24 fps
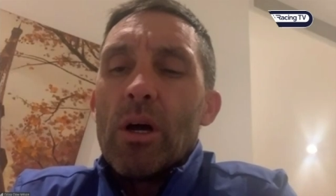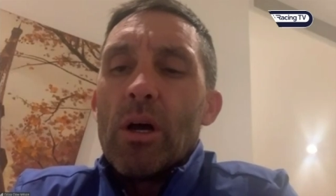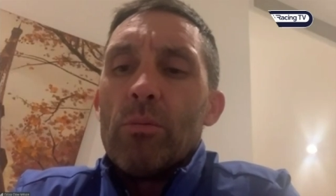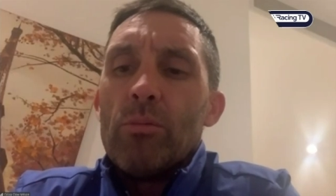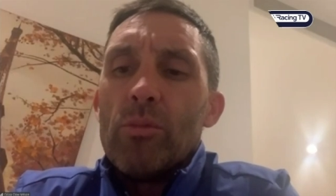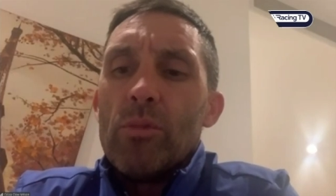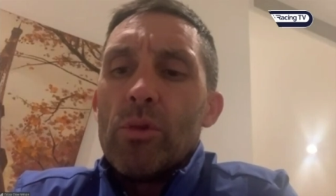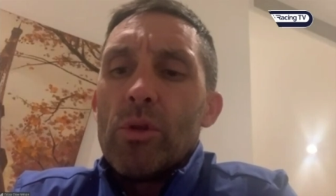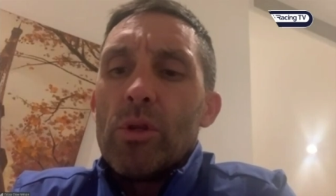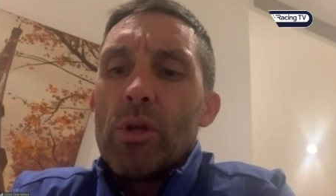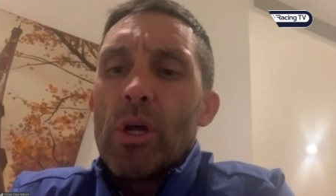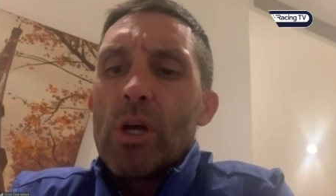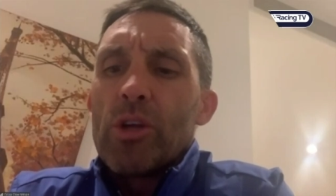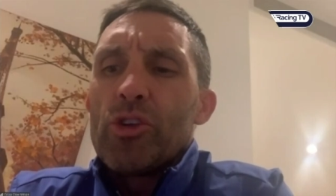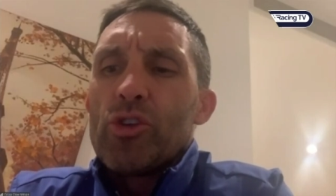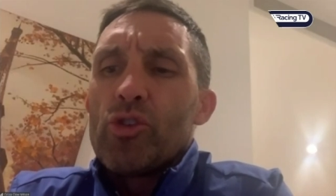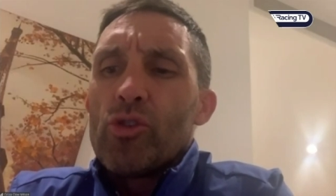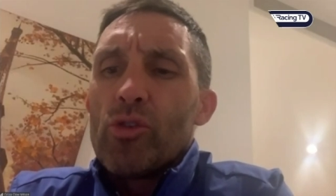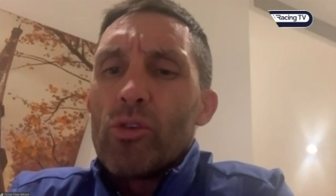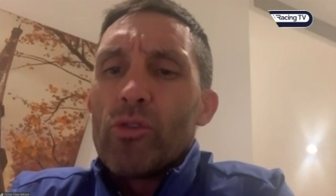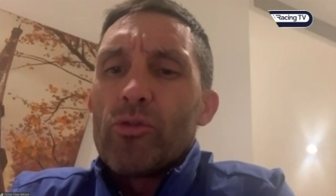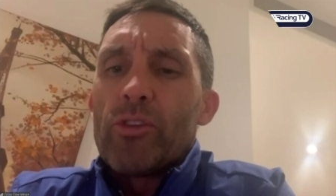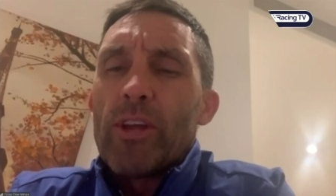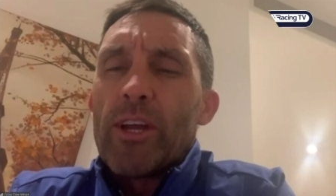I'm not
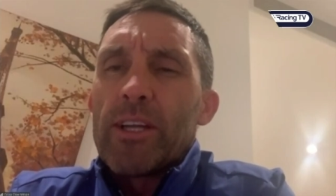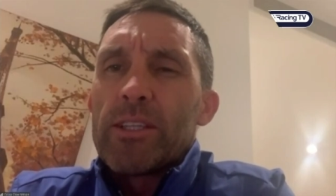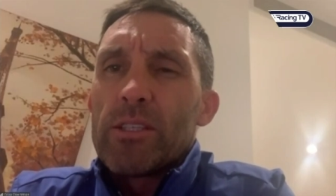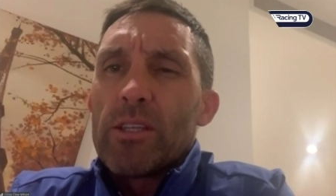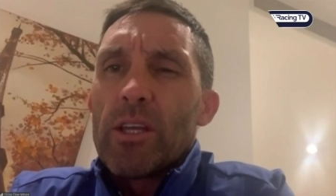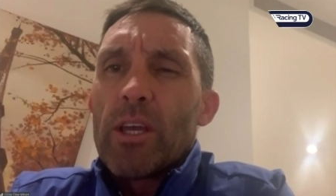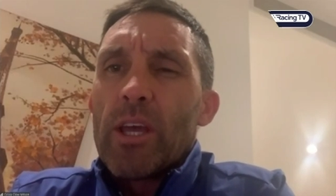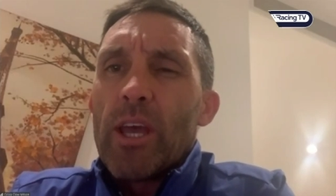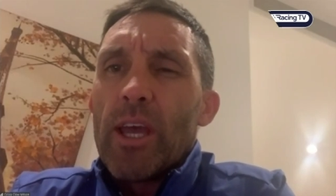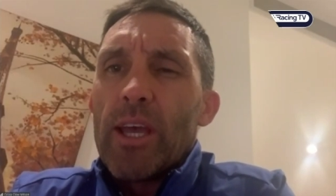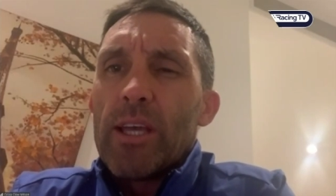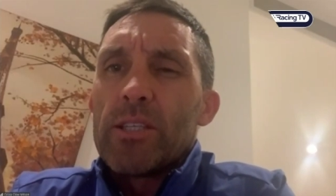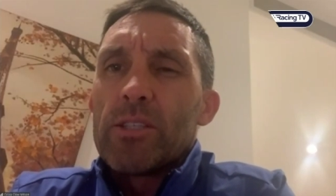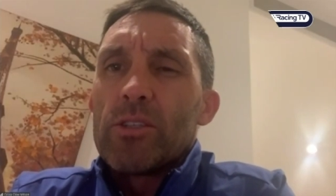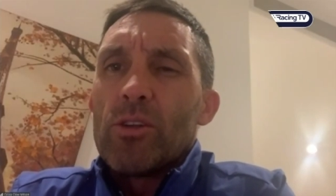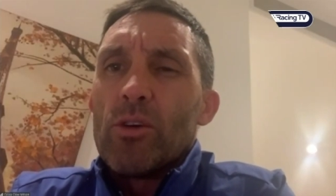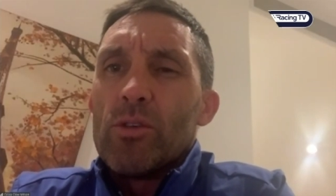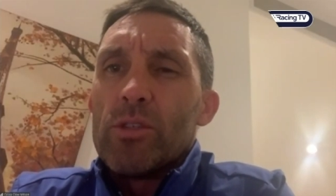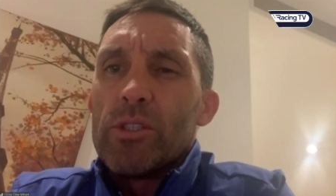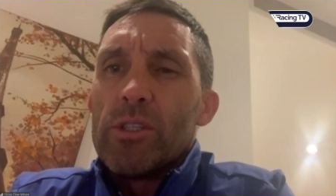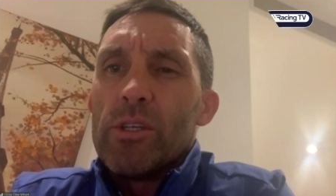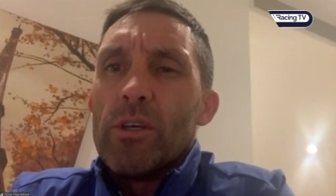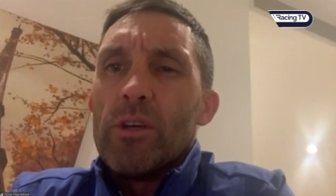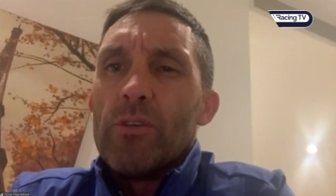sure if that's the case, though.
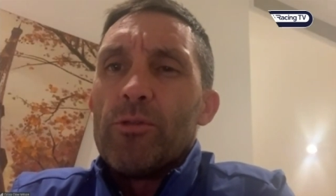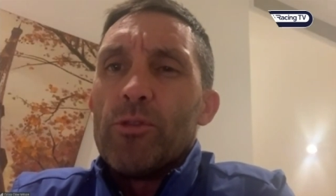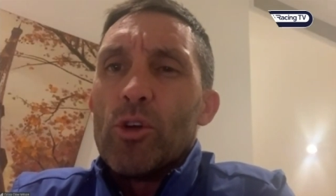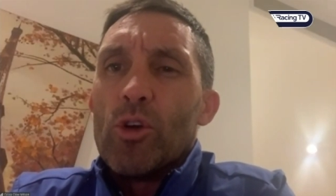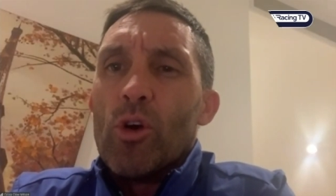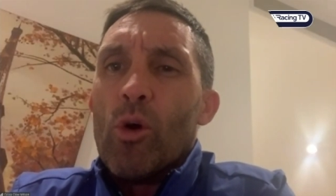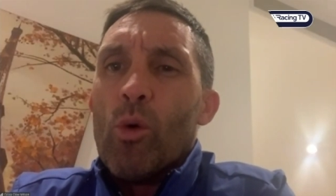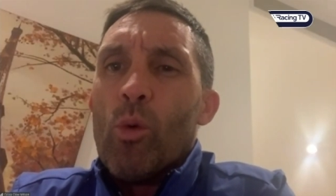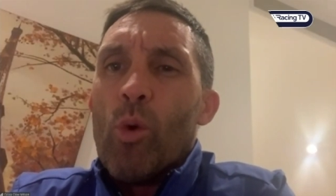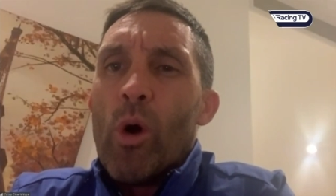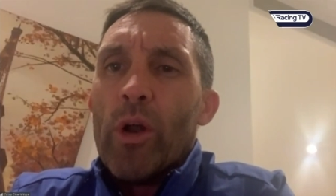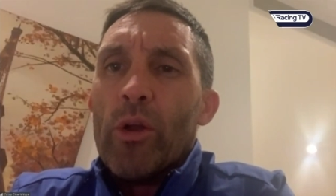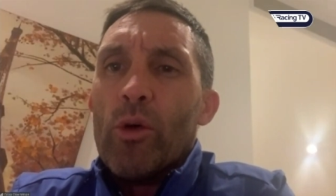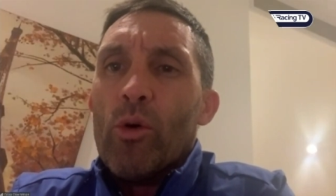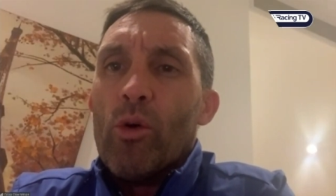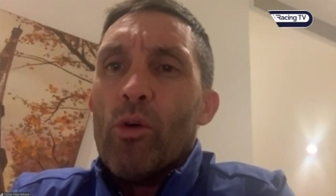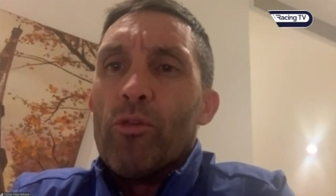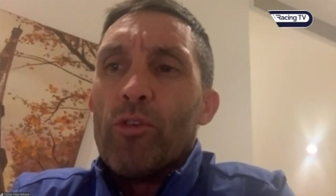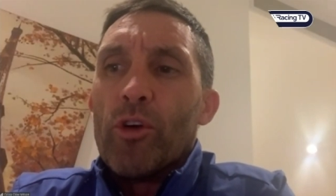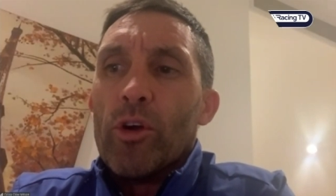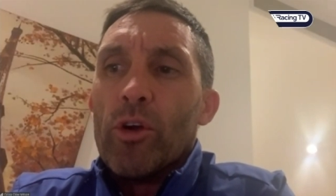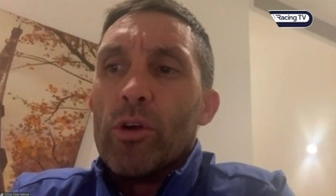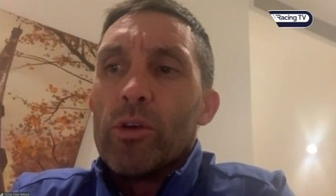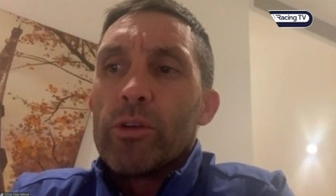Is it if you go one
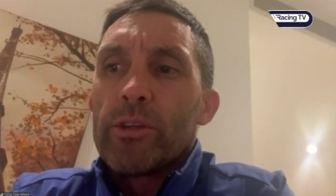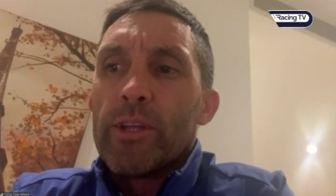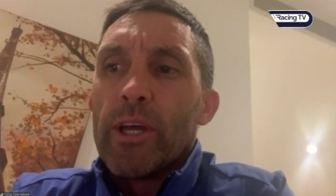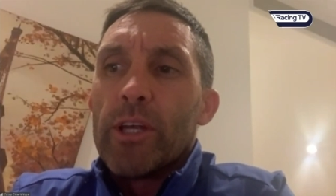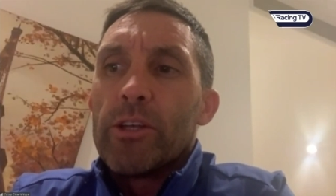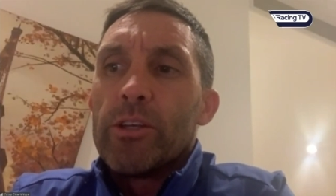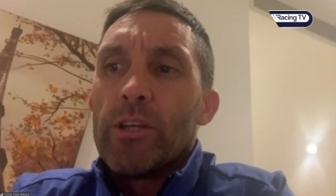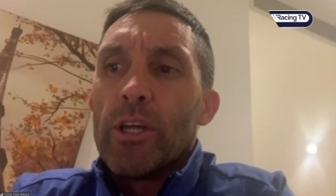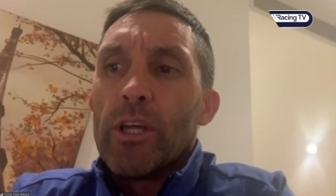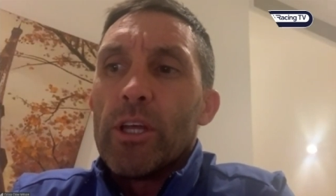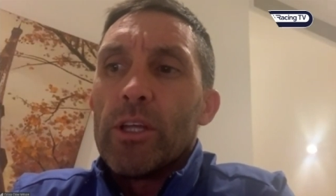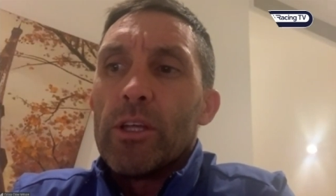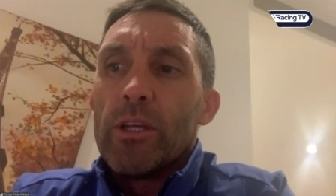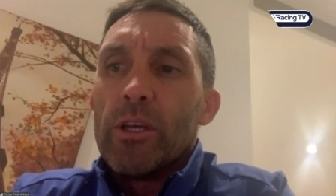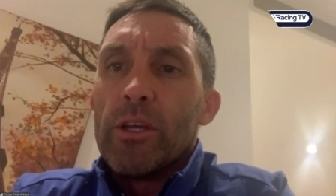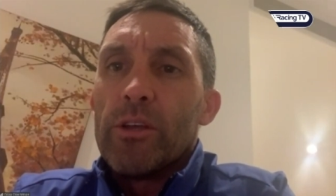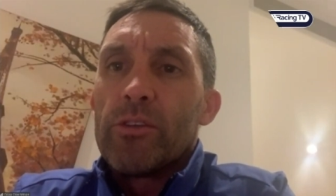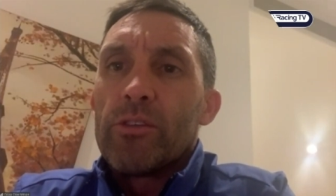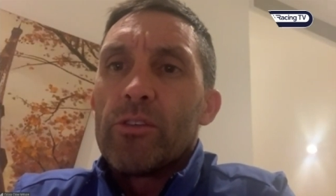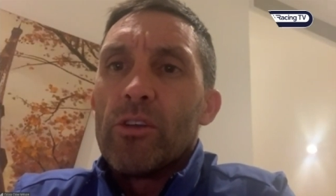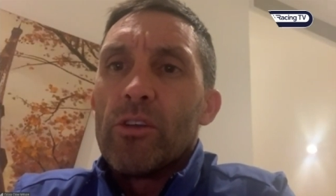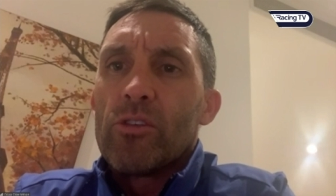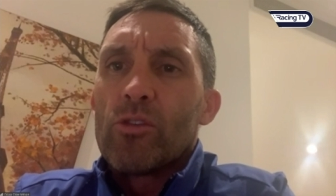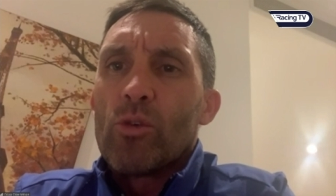over, that
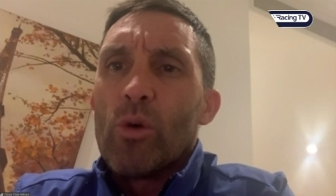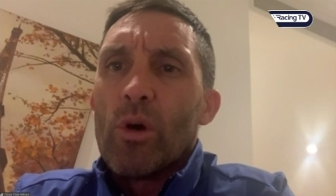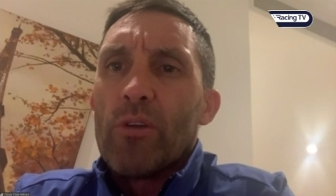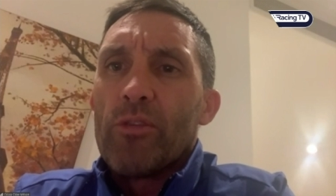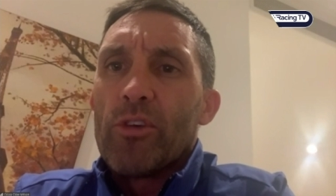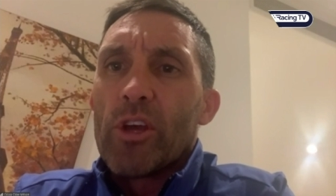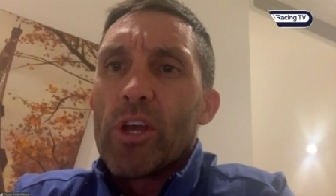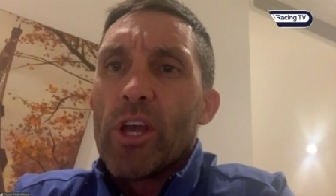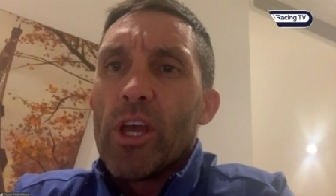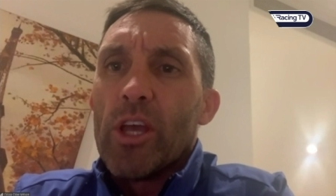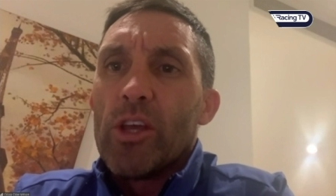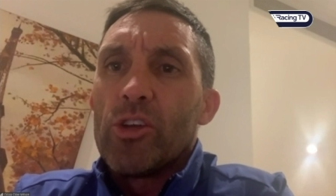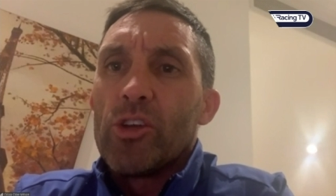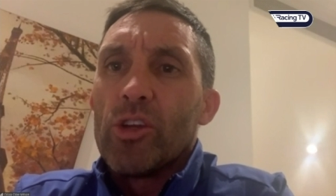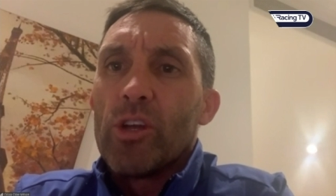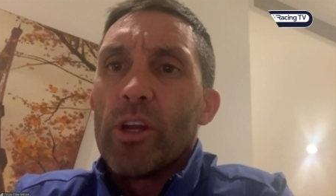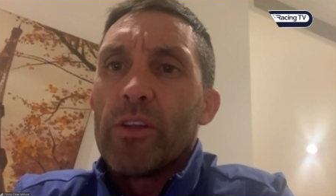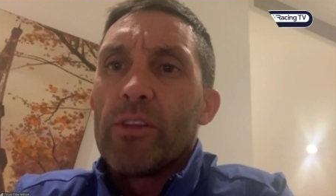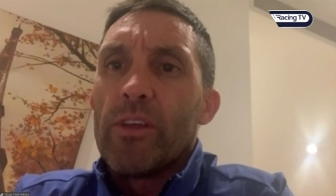it's disqualification?